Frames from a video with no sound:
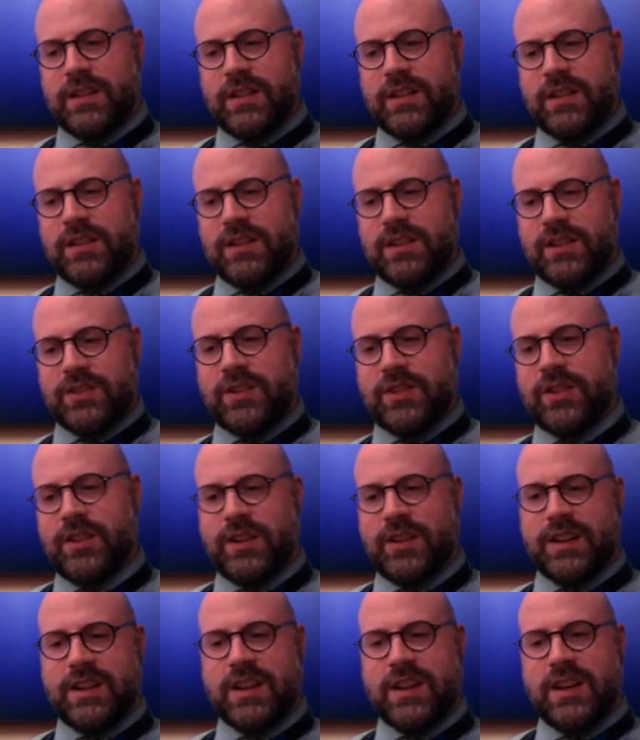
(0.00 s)
I
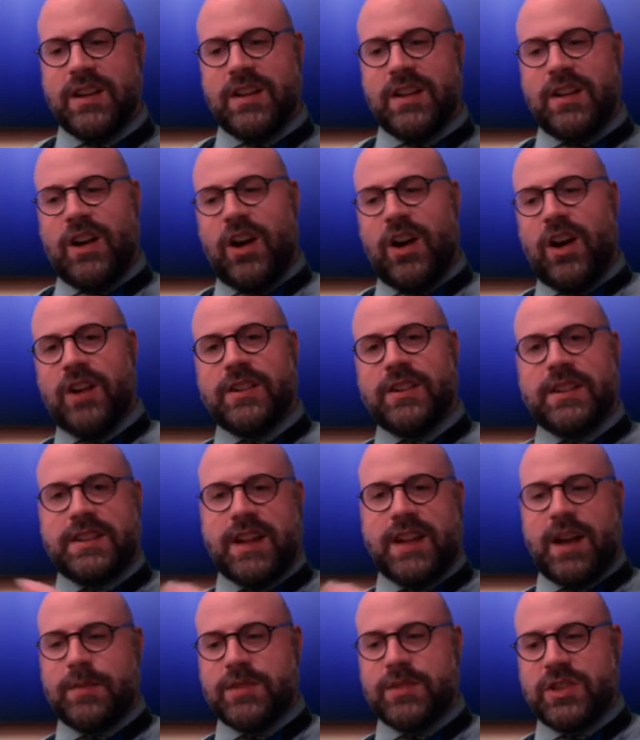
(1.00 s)
turned onto
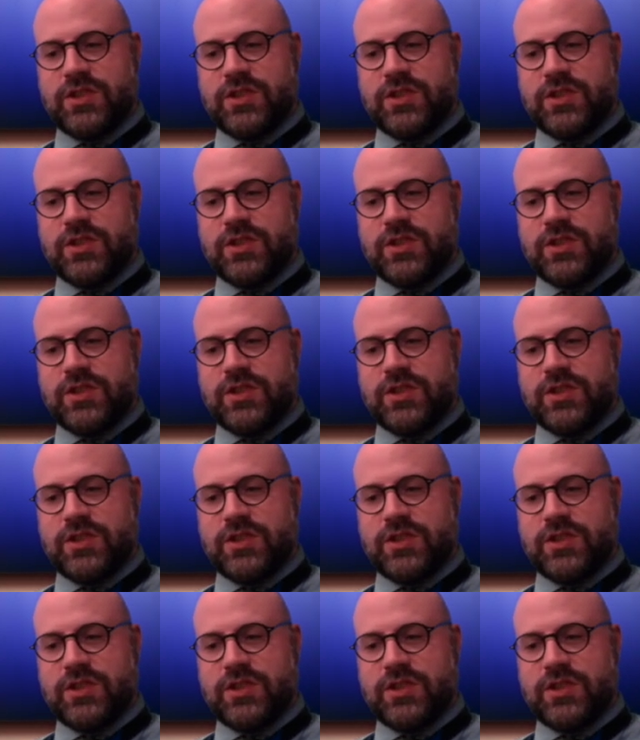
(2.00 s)
Thompson